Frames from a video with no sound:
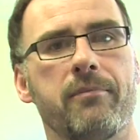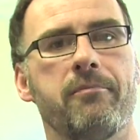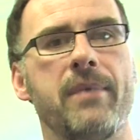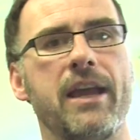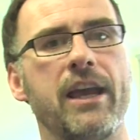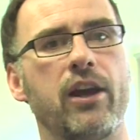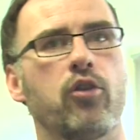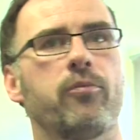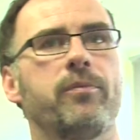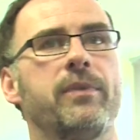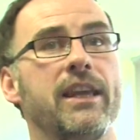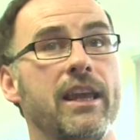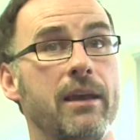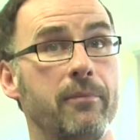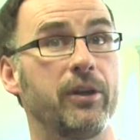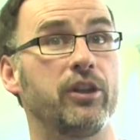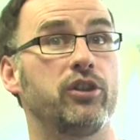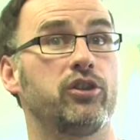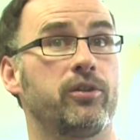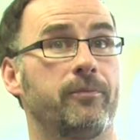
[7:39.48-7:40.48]
that make up the
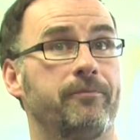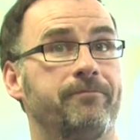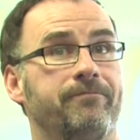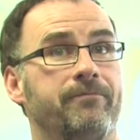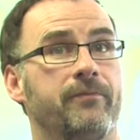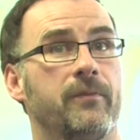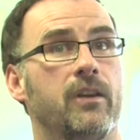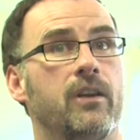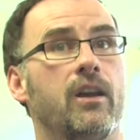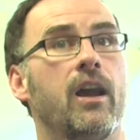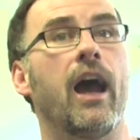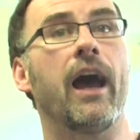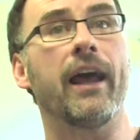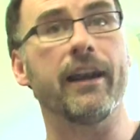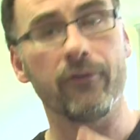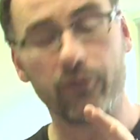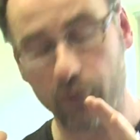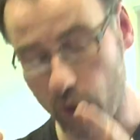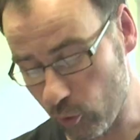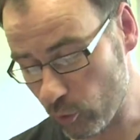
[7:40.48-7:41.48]
image.
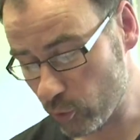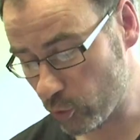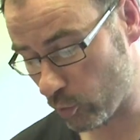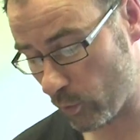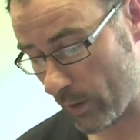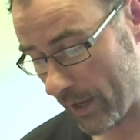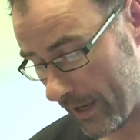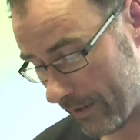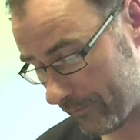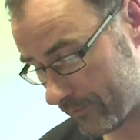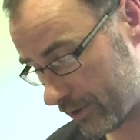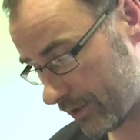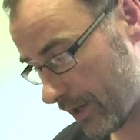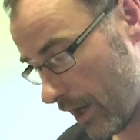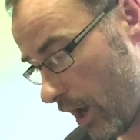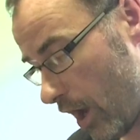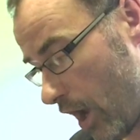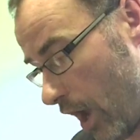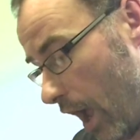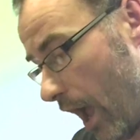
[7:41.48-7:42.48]
And if those waves
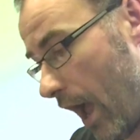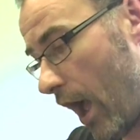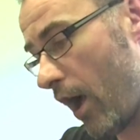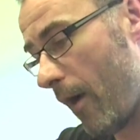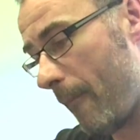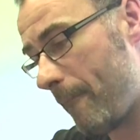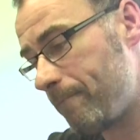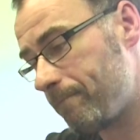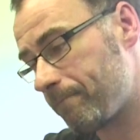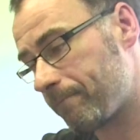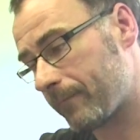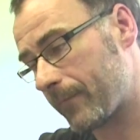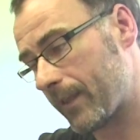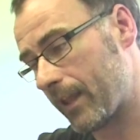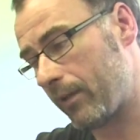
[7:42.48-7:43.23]
Um,